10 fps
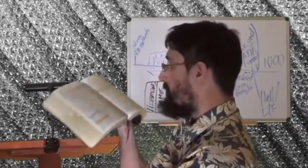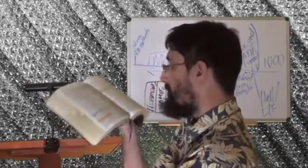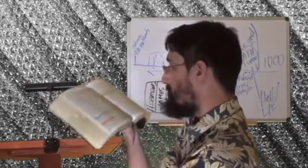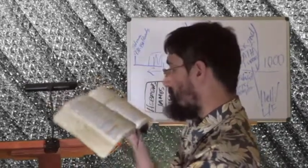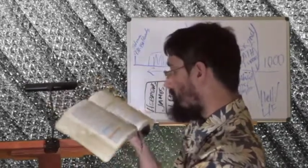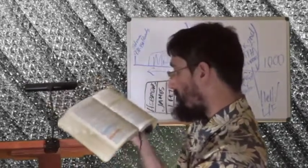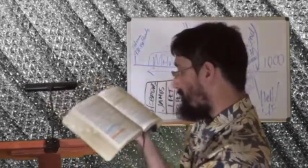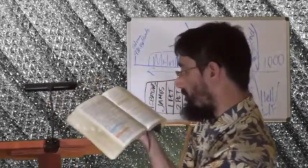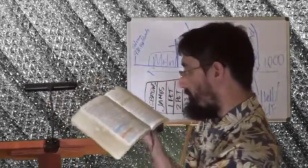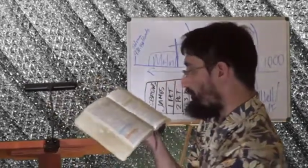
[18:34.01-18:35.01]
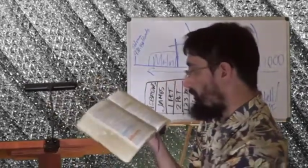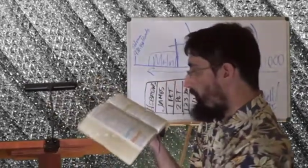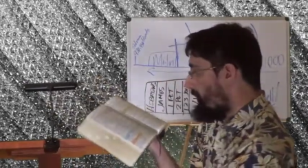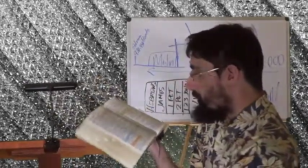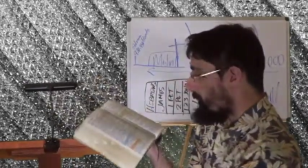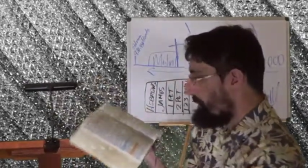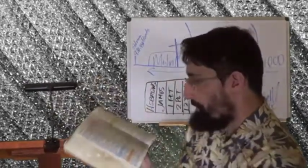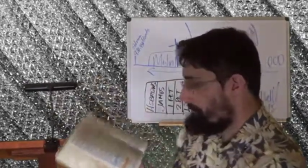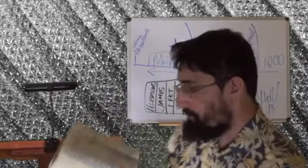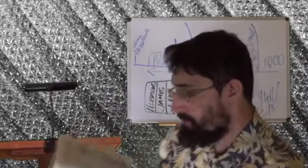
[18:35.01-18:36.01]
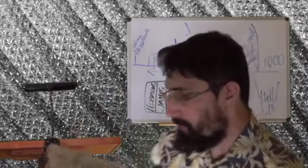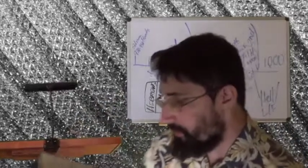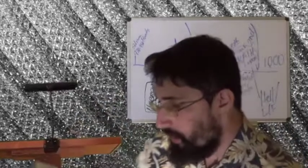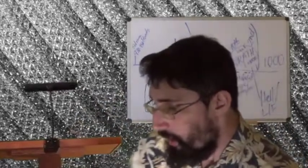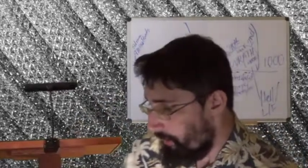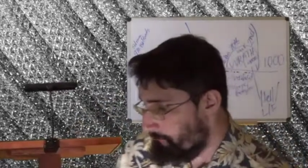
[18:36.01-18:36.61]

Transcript: the state thereof, shall be prolonged. A